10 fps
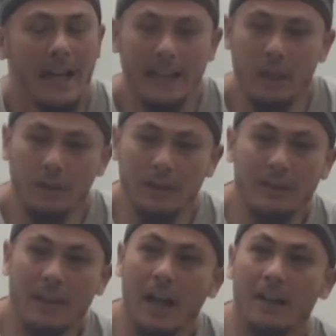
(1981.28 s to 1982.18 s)
And he got in
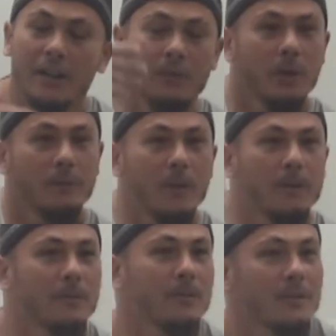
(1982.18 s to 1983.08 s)
his car and he drove
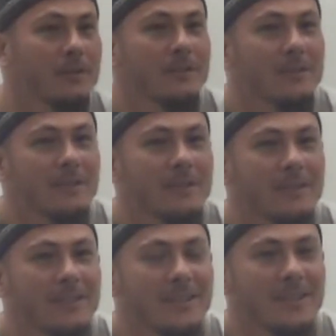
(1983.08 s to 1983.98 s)
off.
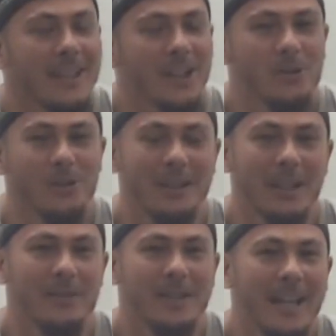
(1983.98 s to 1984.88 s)
And I was just
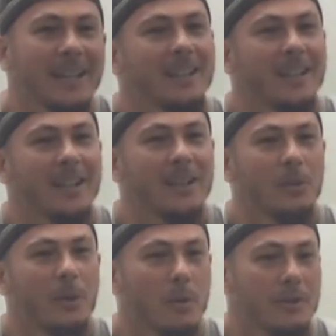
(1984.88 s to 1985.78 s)
left standing there.
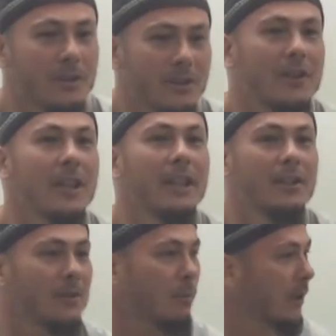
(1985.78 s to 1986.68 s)
Here I was sincerely
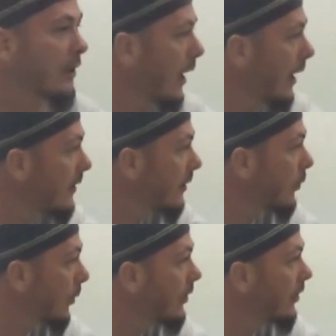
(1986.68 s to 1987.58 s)
just wanting to ask some
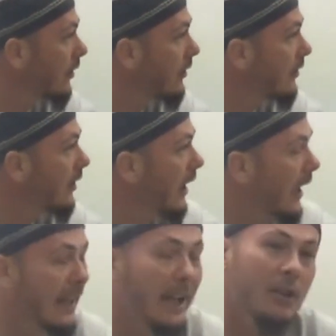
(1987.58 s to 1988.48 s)
questions,
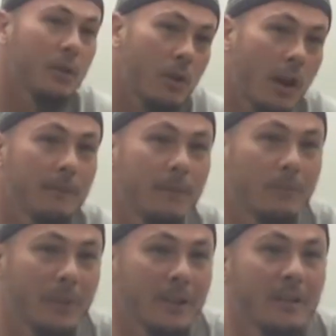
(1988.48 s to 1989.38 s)
and he had no time for
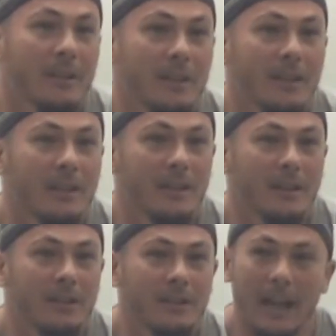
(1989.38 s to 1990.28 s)
me.
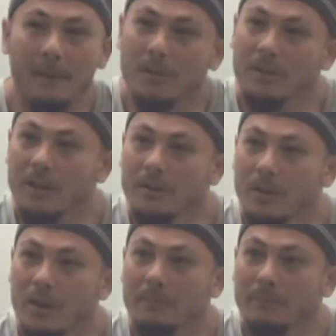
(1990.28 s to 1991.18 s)
Just absolutely no
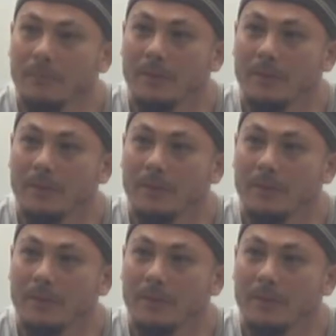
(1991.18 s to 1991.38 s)
time.